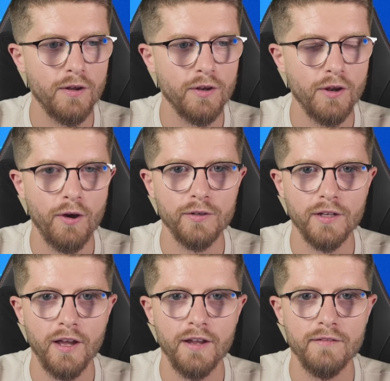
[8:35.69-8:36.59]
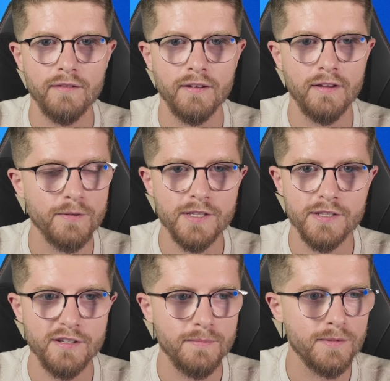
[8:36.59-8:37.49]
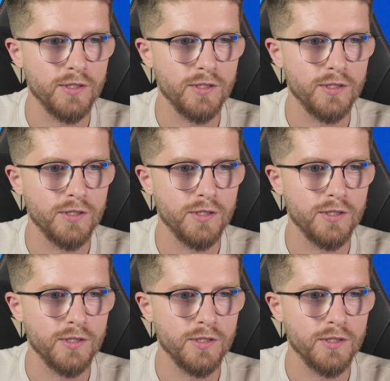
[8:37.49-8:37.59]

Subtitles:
on an online file system.